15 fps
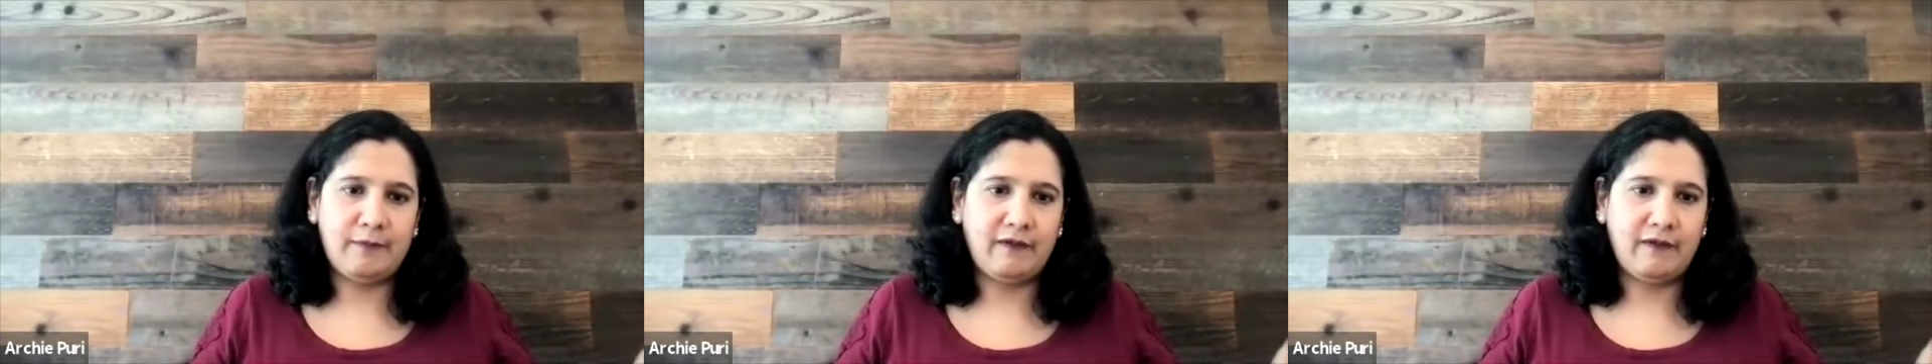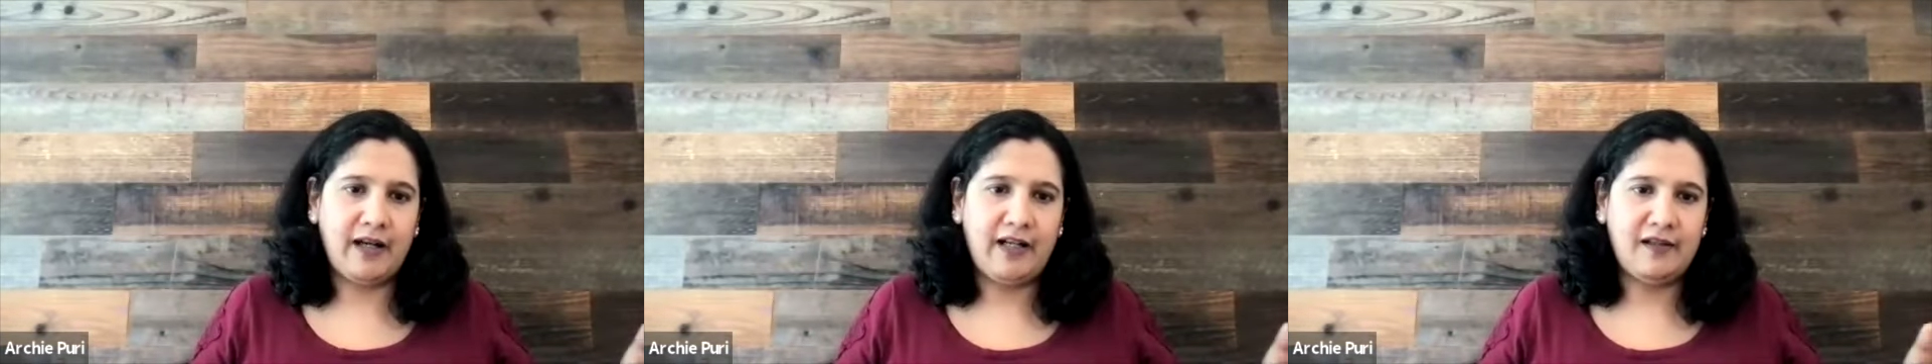
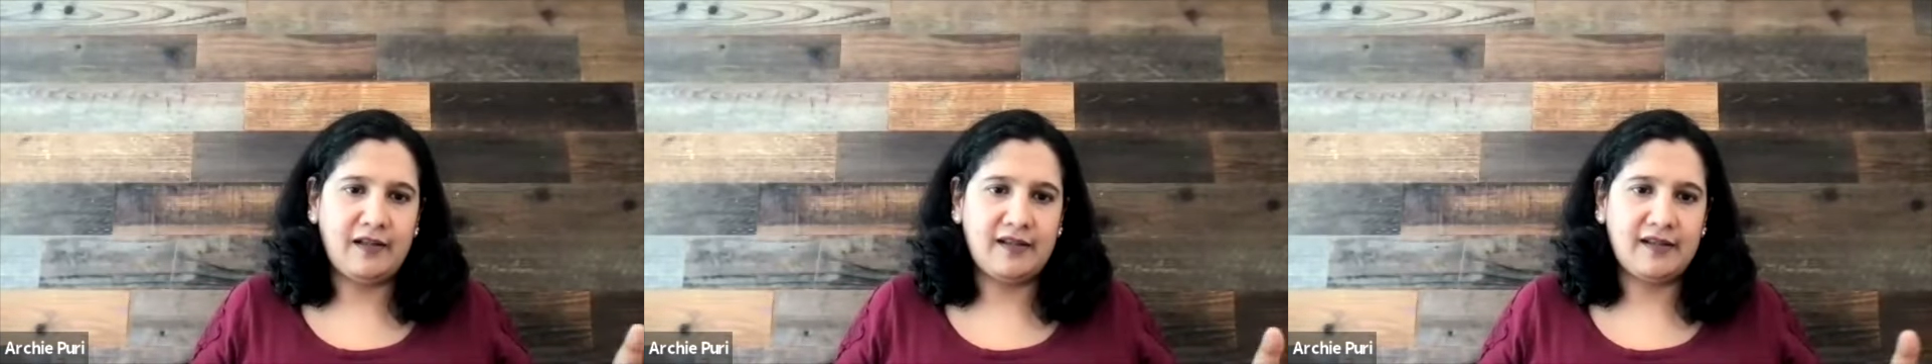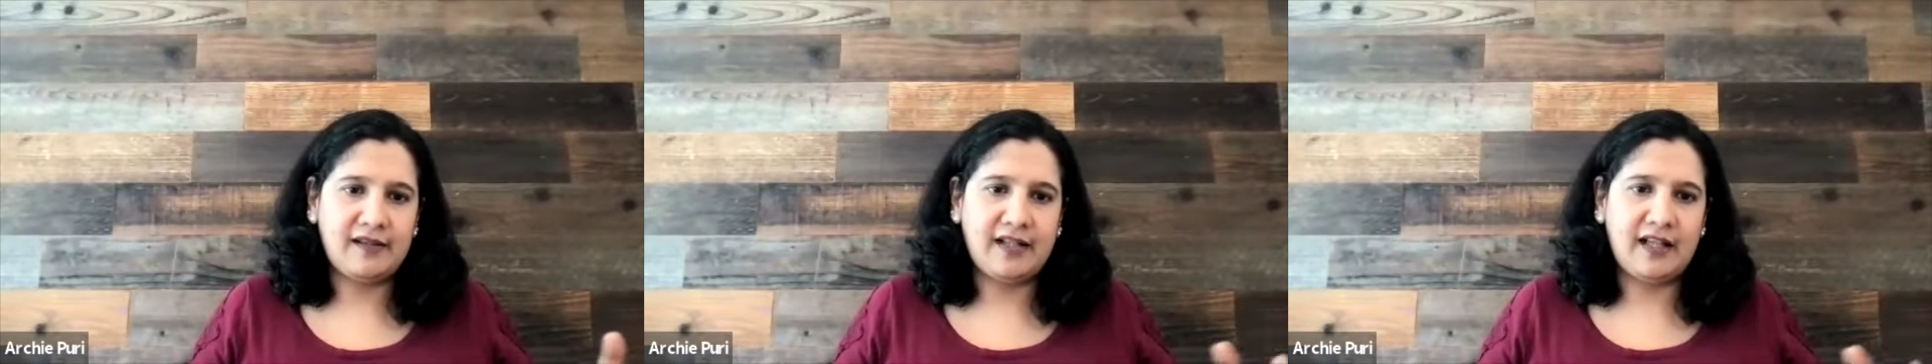
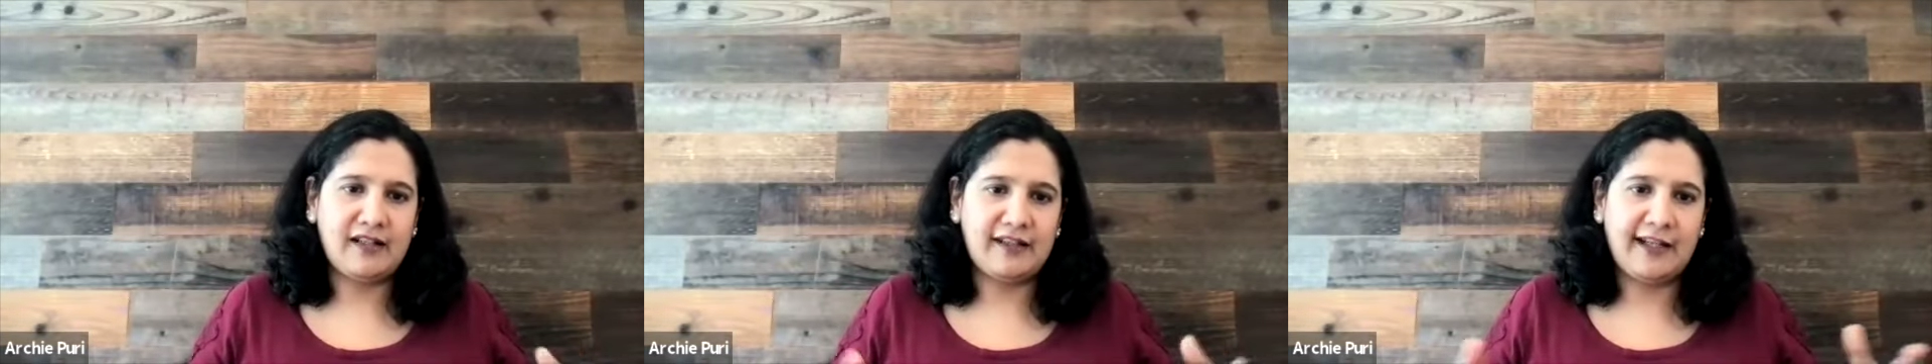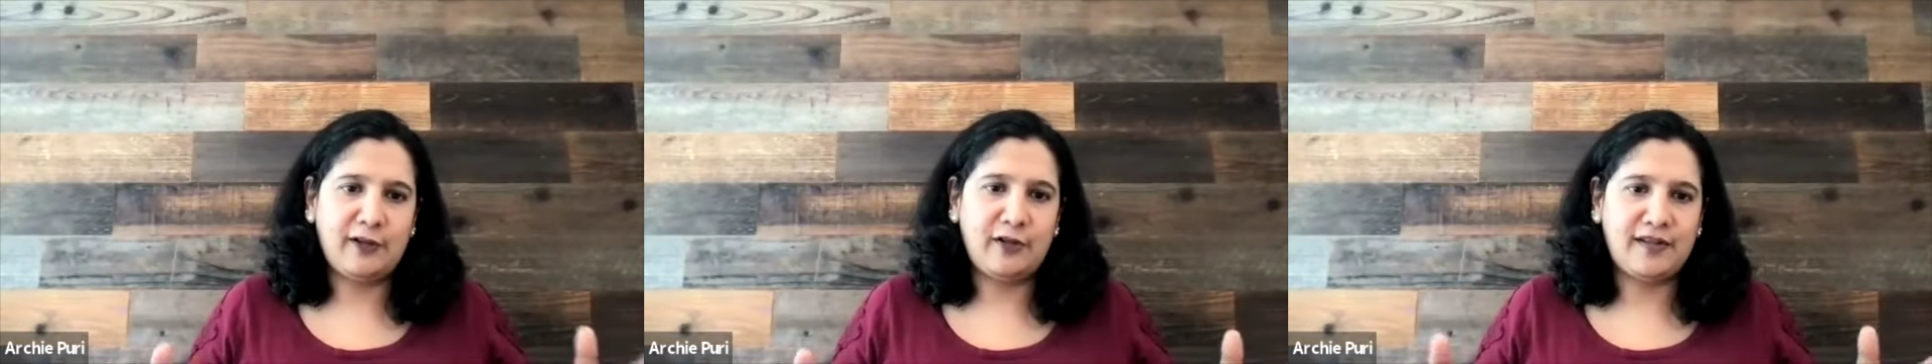providers
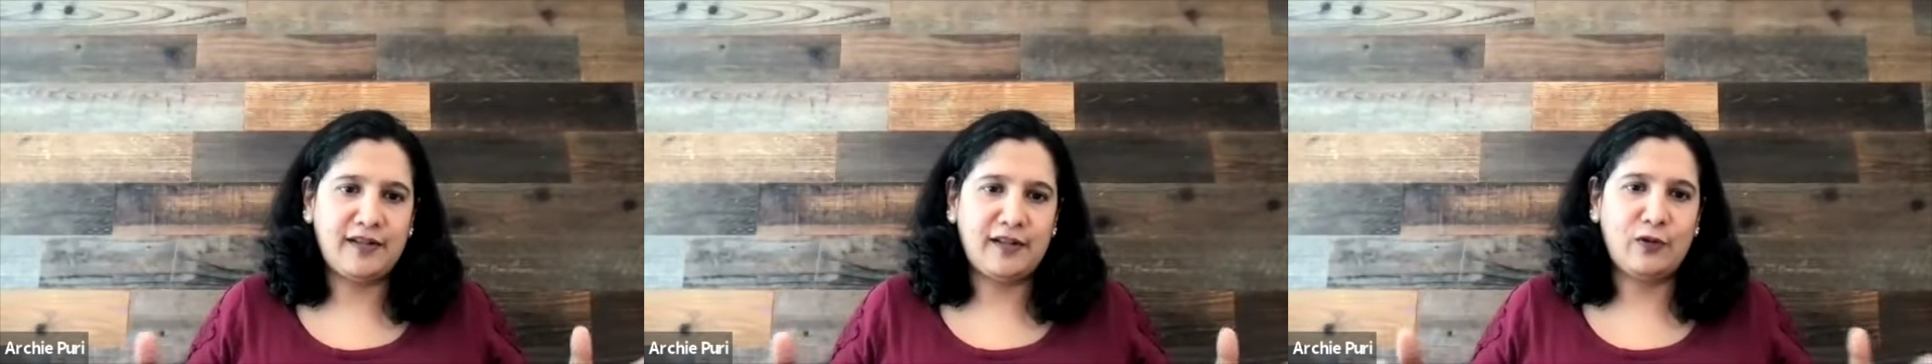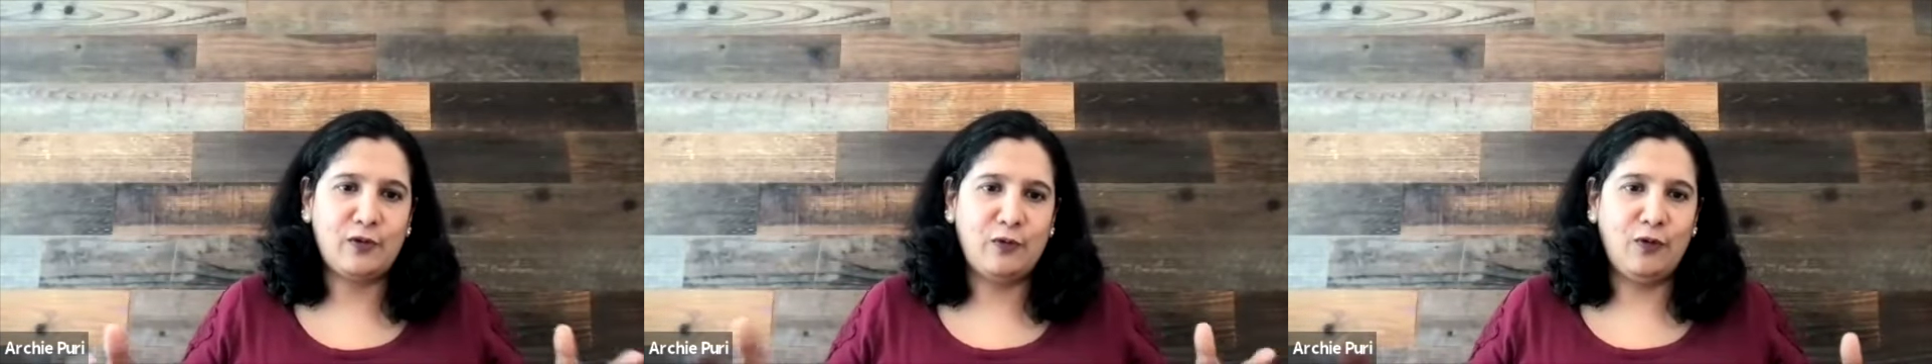starts out as a
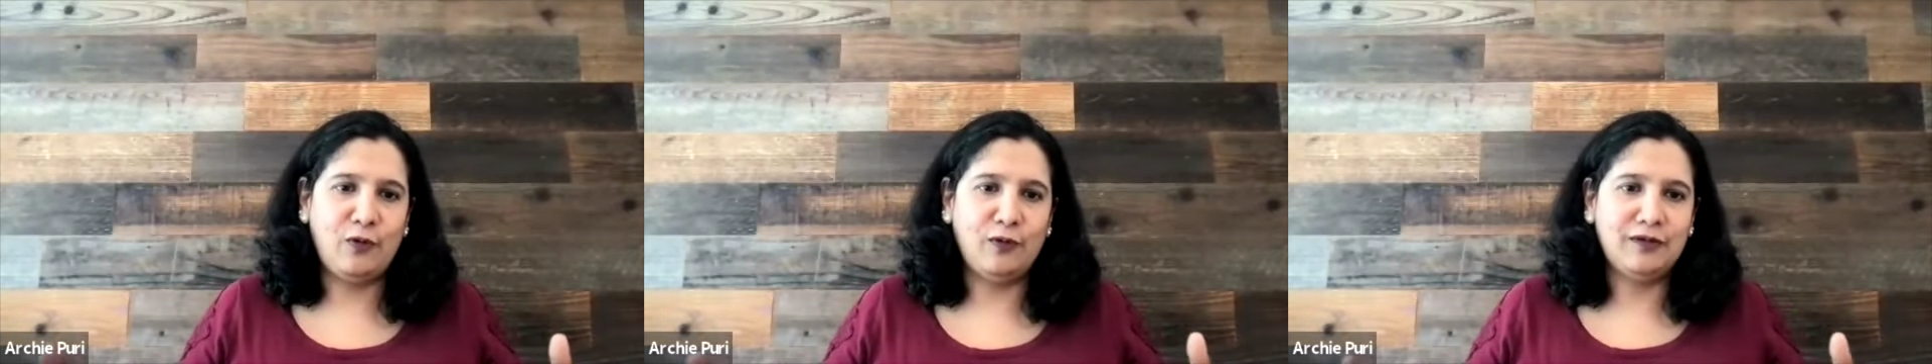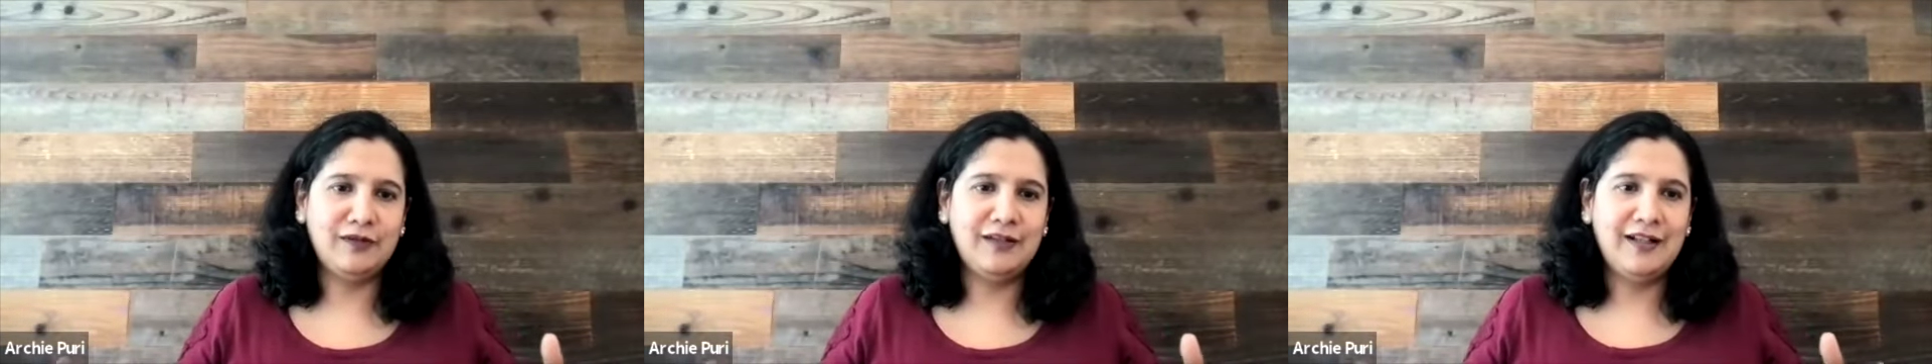good
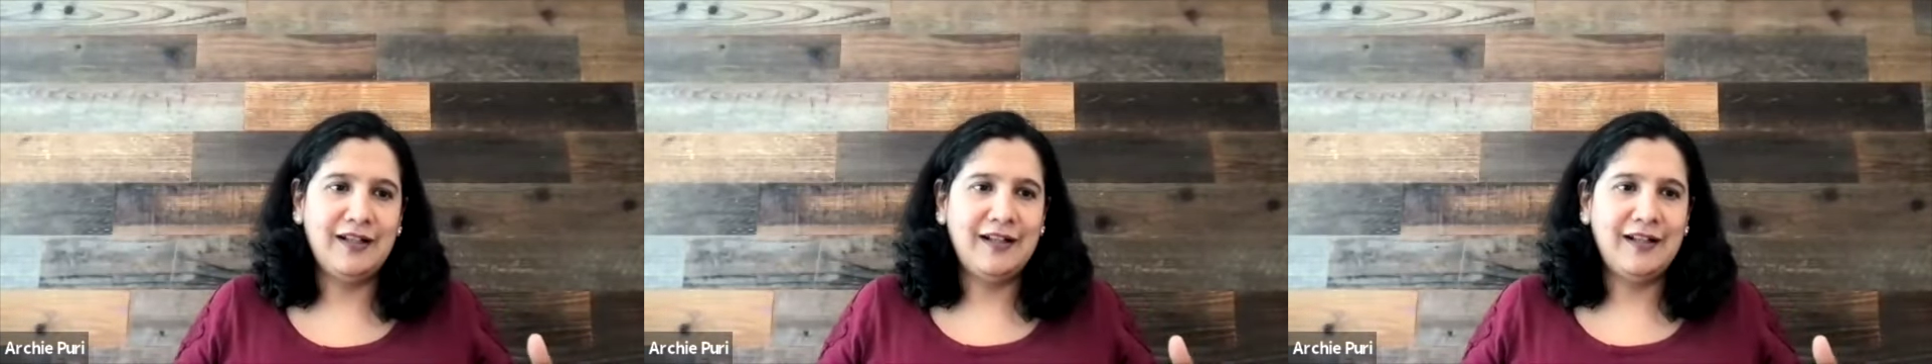goal.